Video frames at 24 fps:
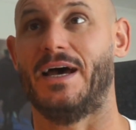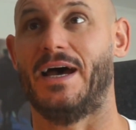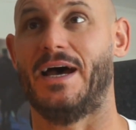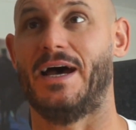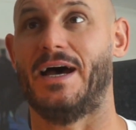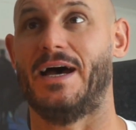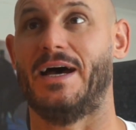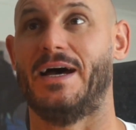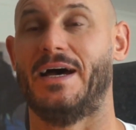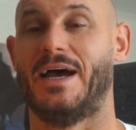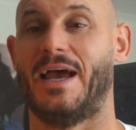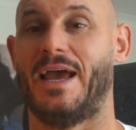
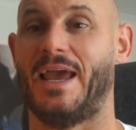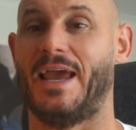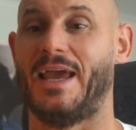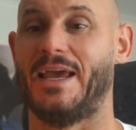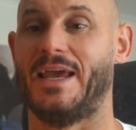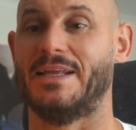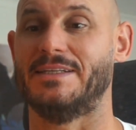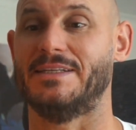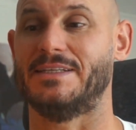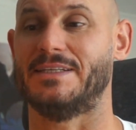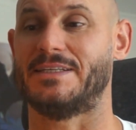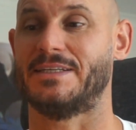
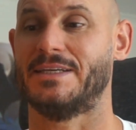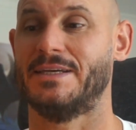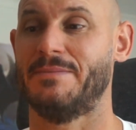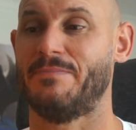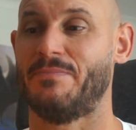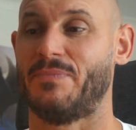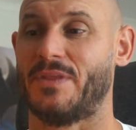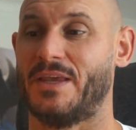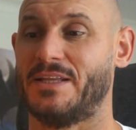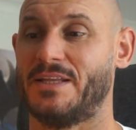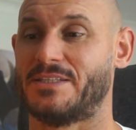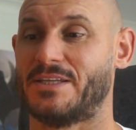And
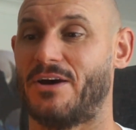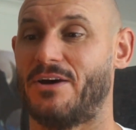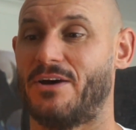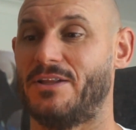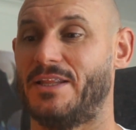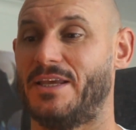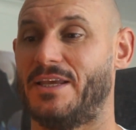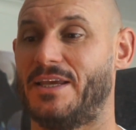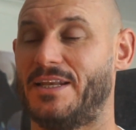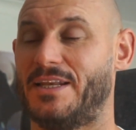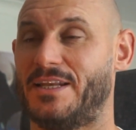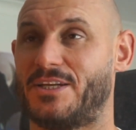it's
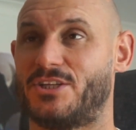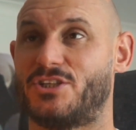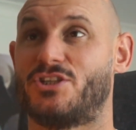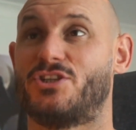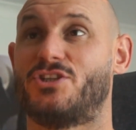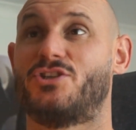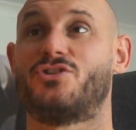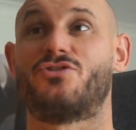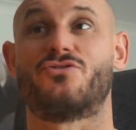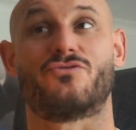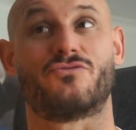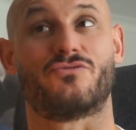only in
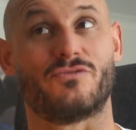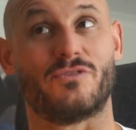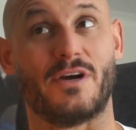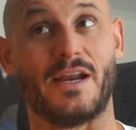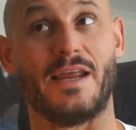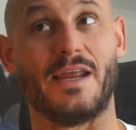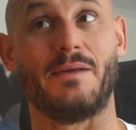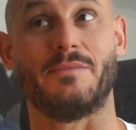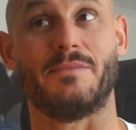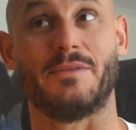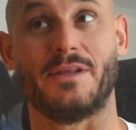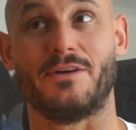
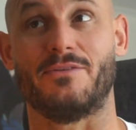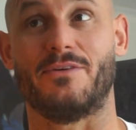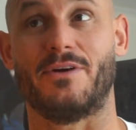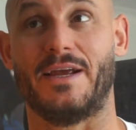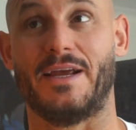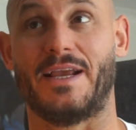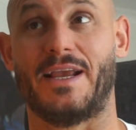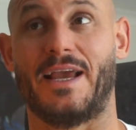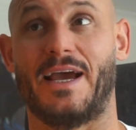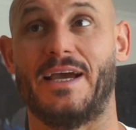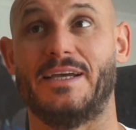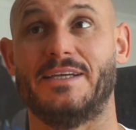extremely
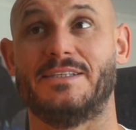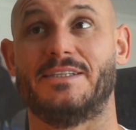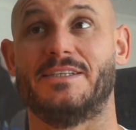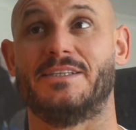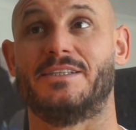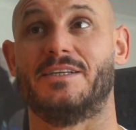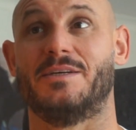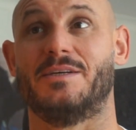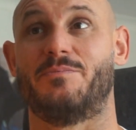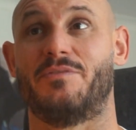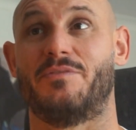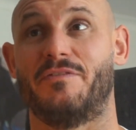rare
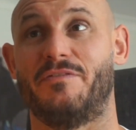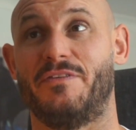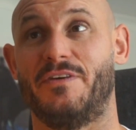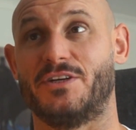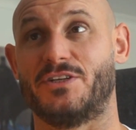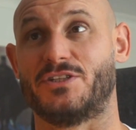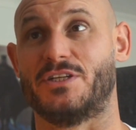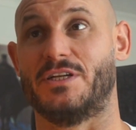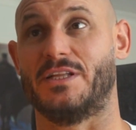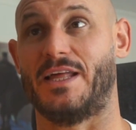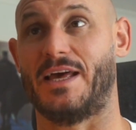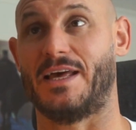cases that
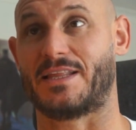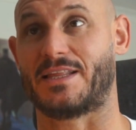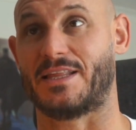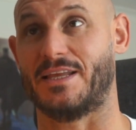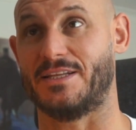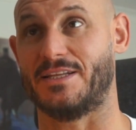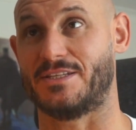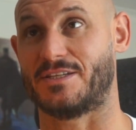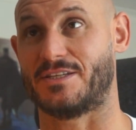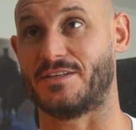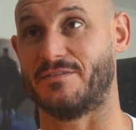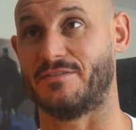professional
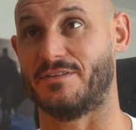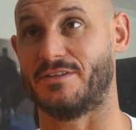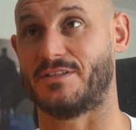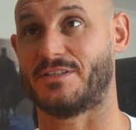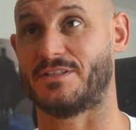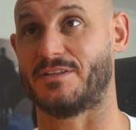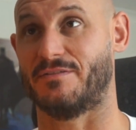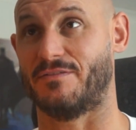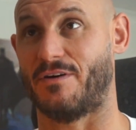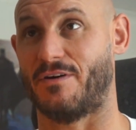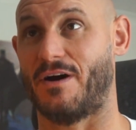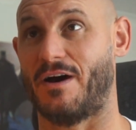athletes
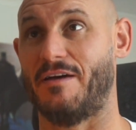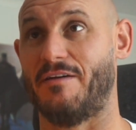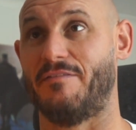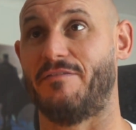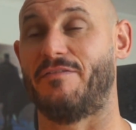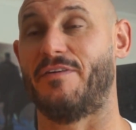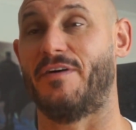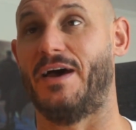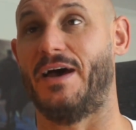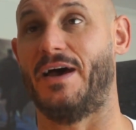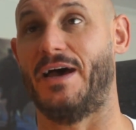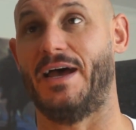
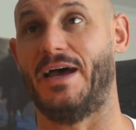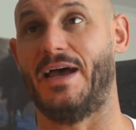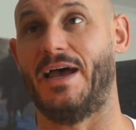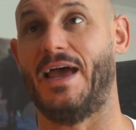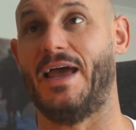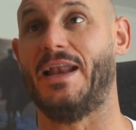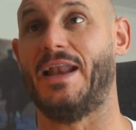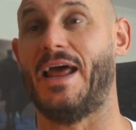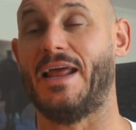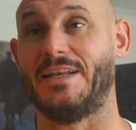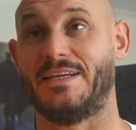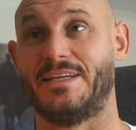survive
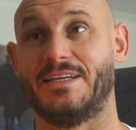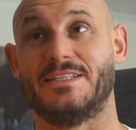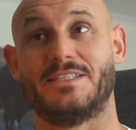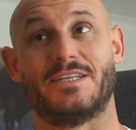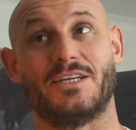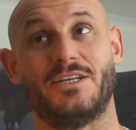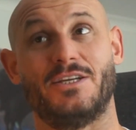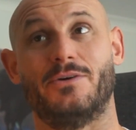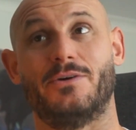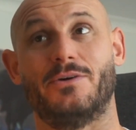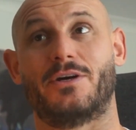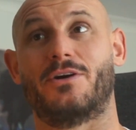and
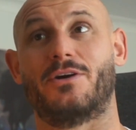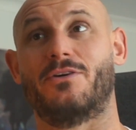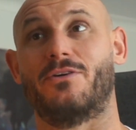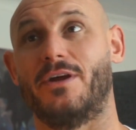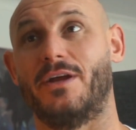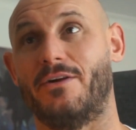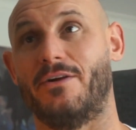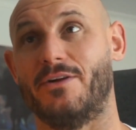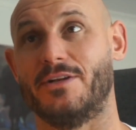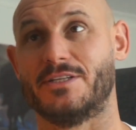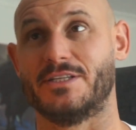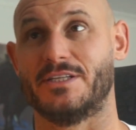continue a
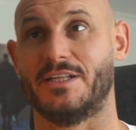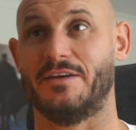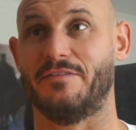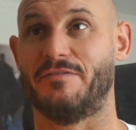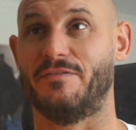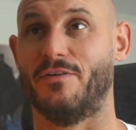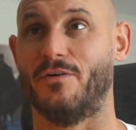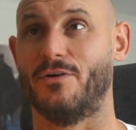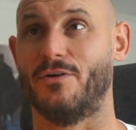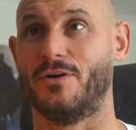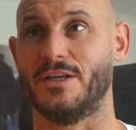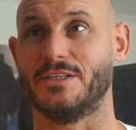career into
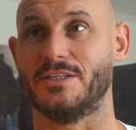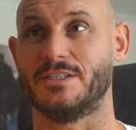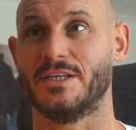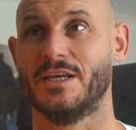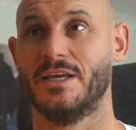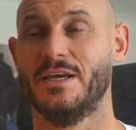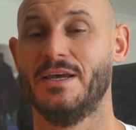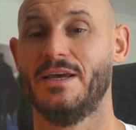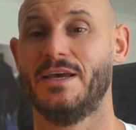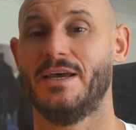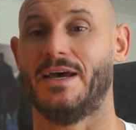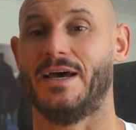their
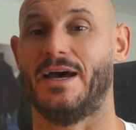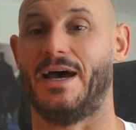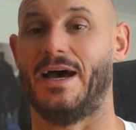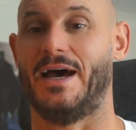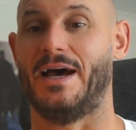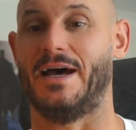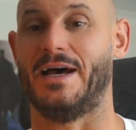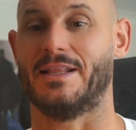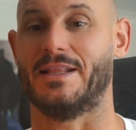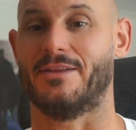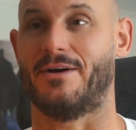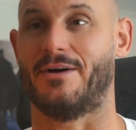40s,
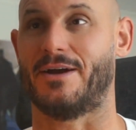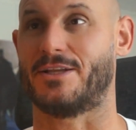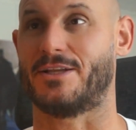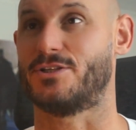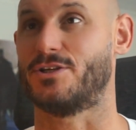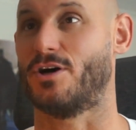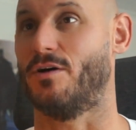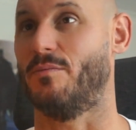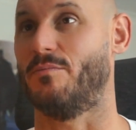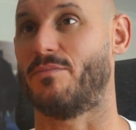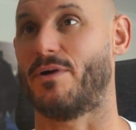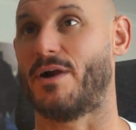
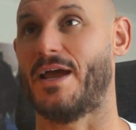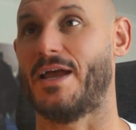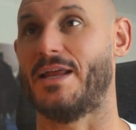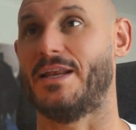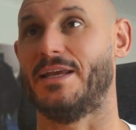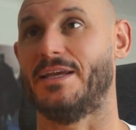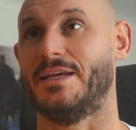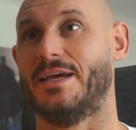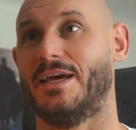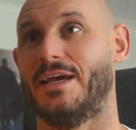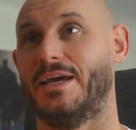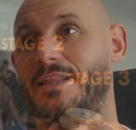like Tom
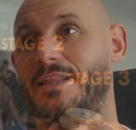Brady,